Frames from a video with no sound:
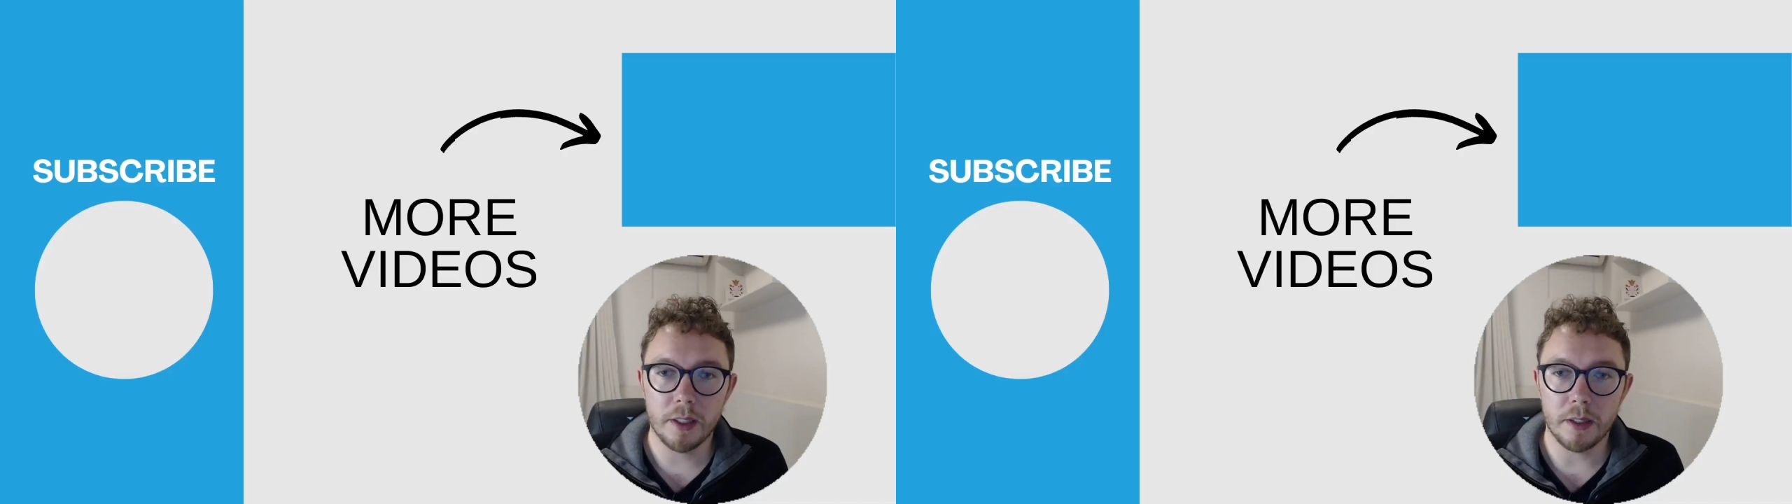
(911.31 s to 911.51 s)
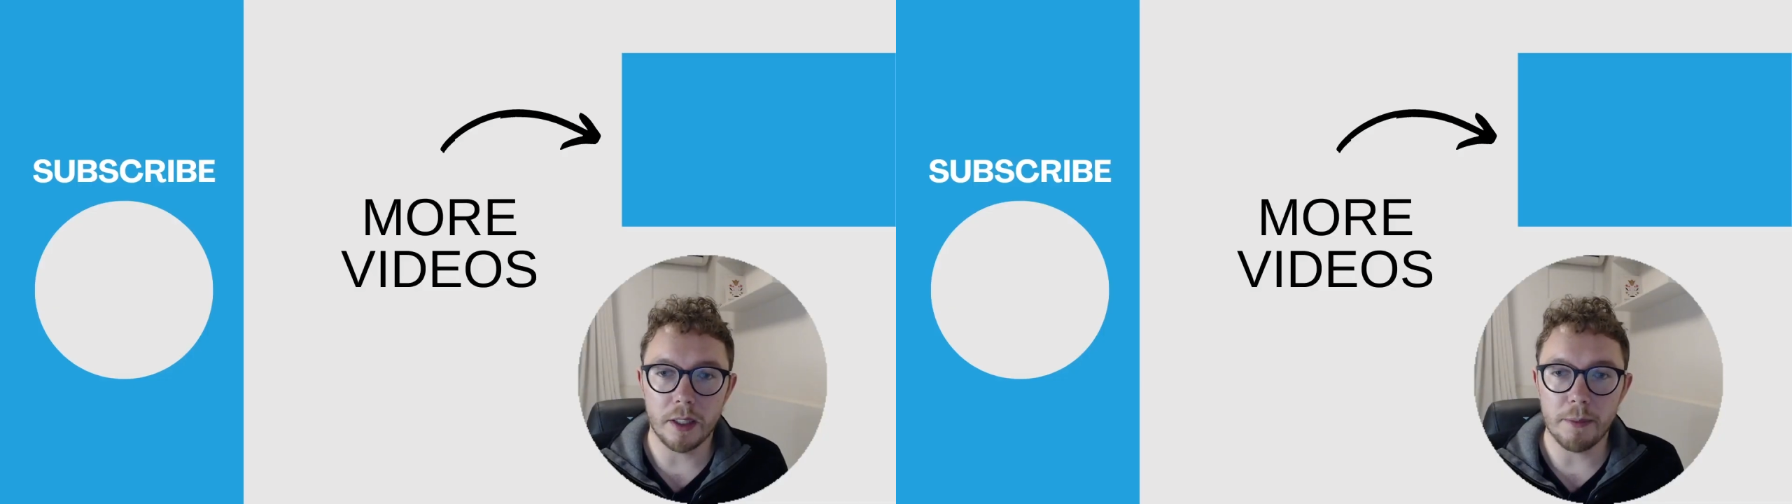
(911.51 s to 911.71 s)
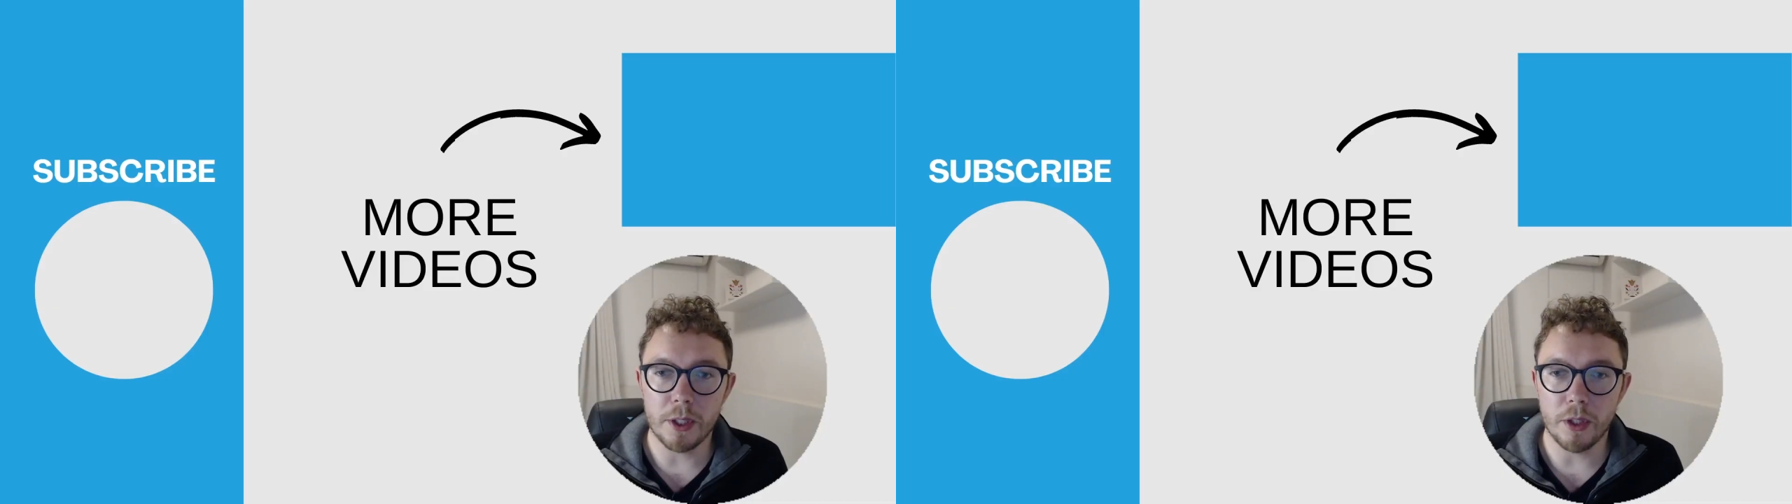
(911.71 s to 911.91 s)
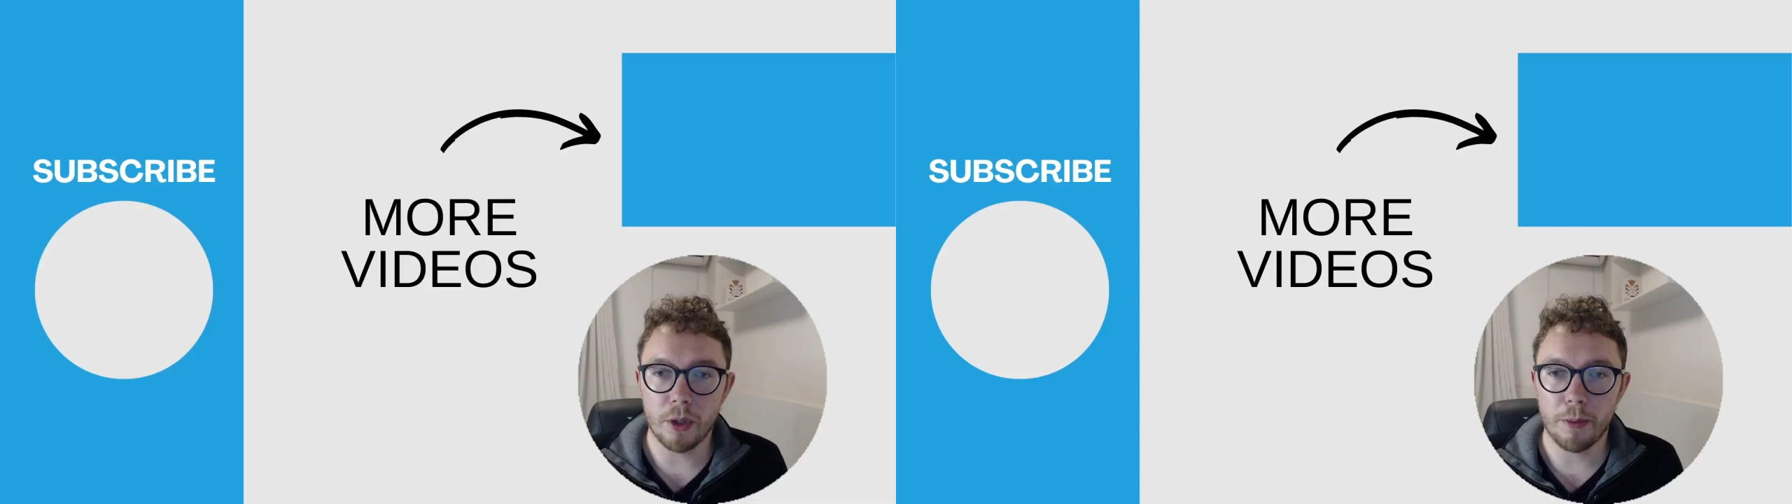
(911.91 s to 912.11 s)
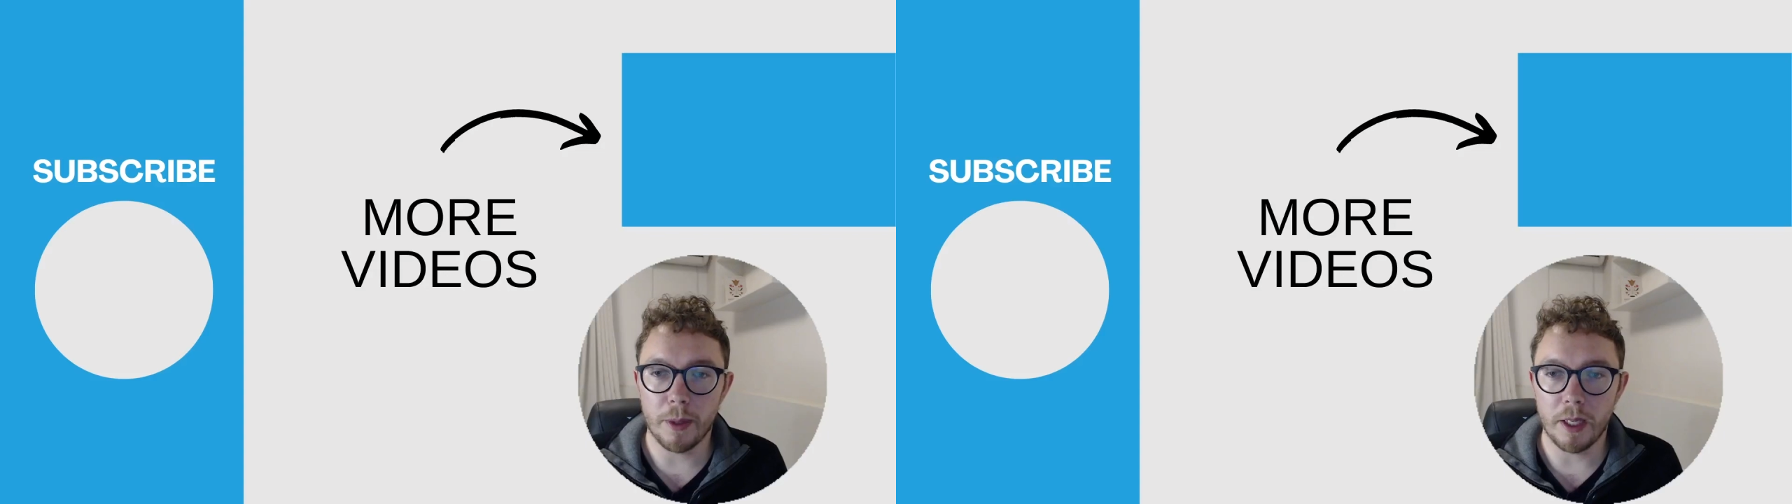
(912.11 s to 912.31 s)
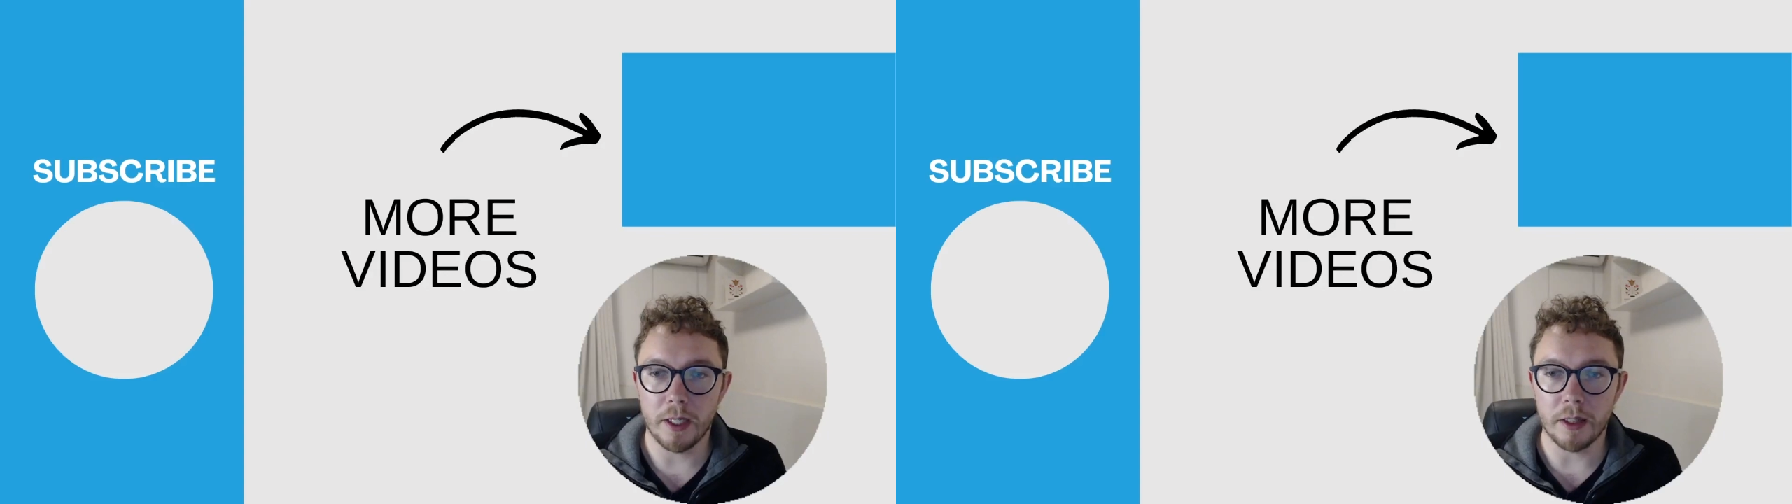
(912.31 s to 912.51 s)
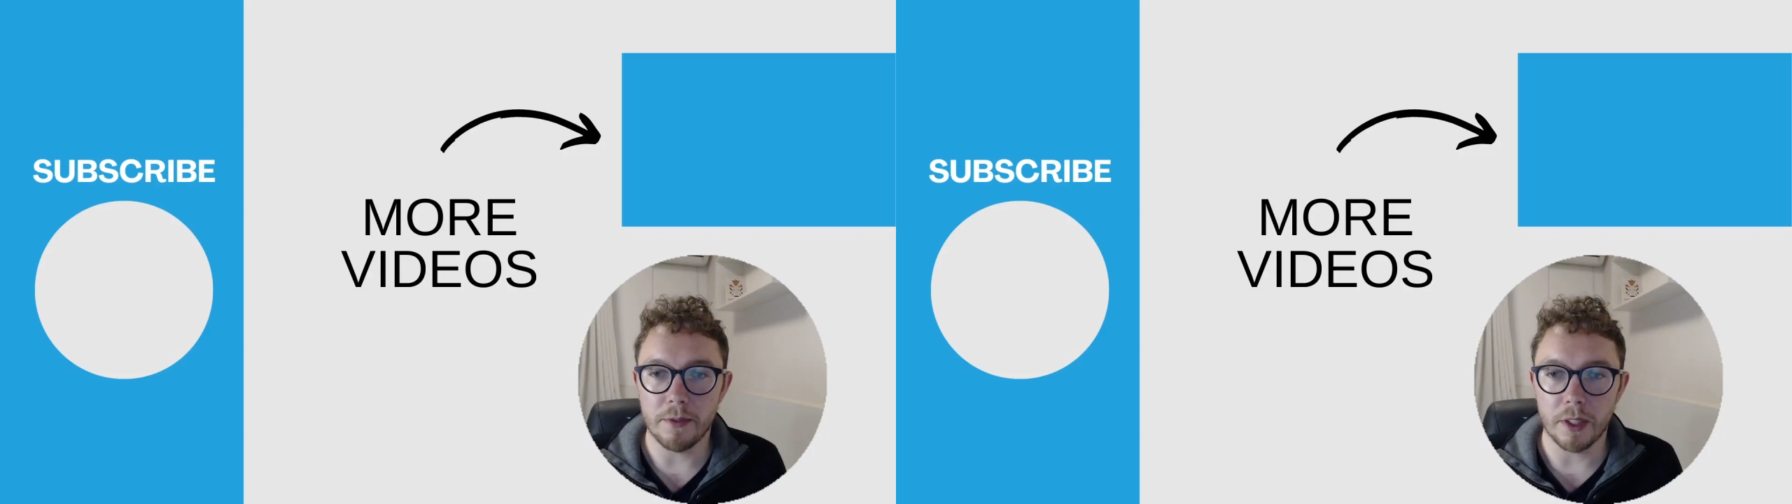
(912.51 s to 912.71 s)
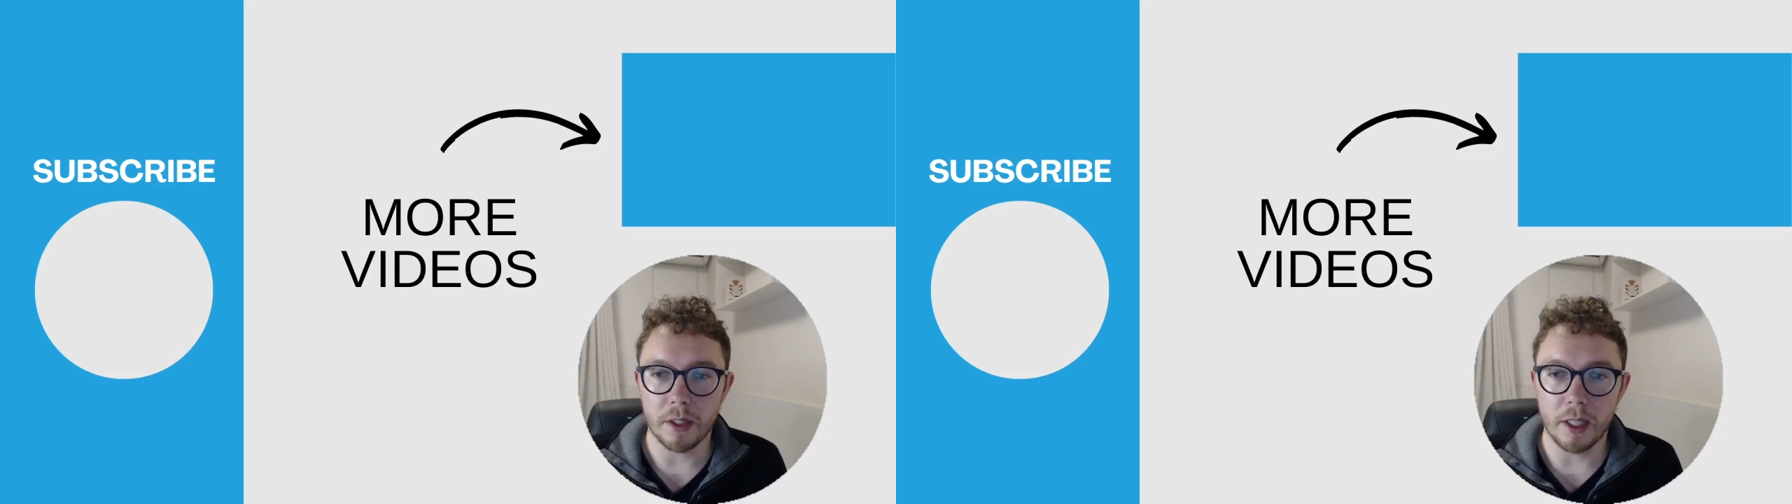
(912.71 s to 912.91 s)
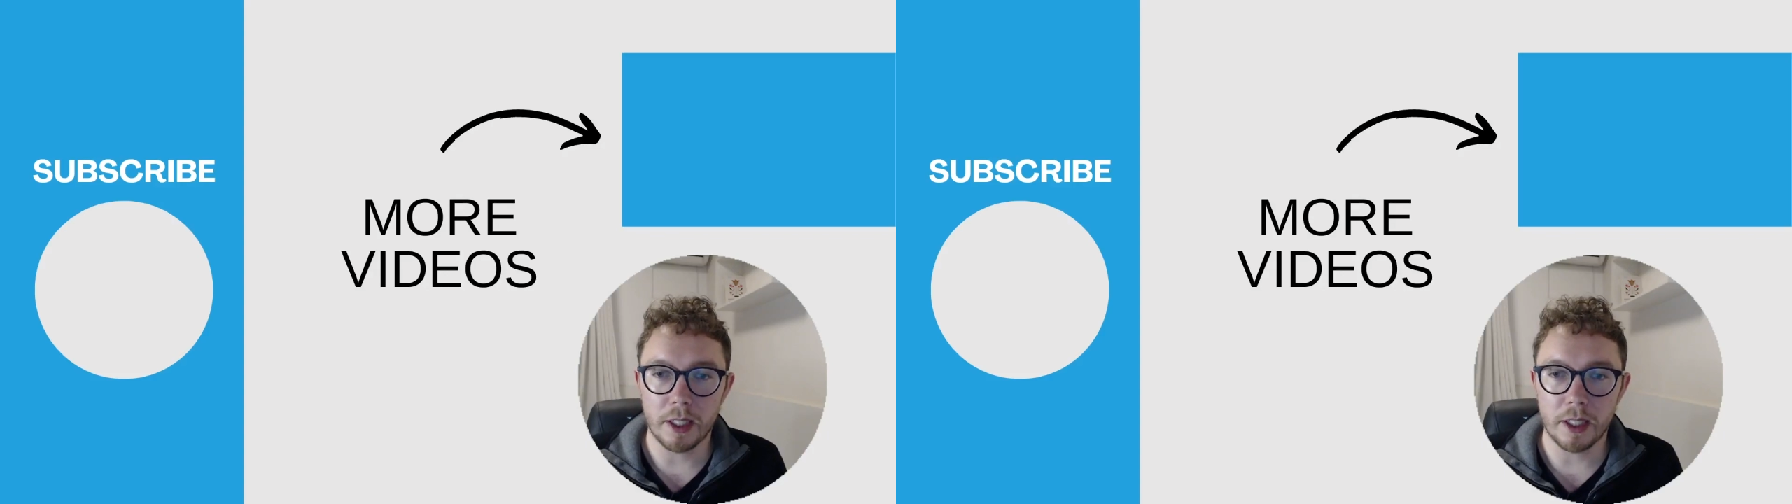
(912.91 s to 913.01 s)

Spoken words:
let me know by leaving a like